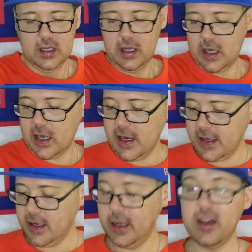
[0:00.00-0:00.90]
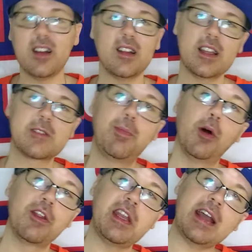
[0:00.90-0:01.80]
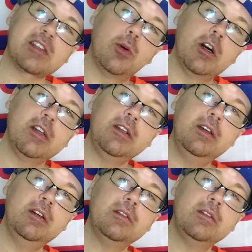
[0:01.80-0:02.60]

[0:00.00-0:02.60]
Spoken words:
Alright, let's pull the next one.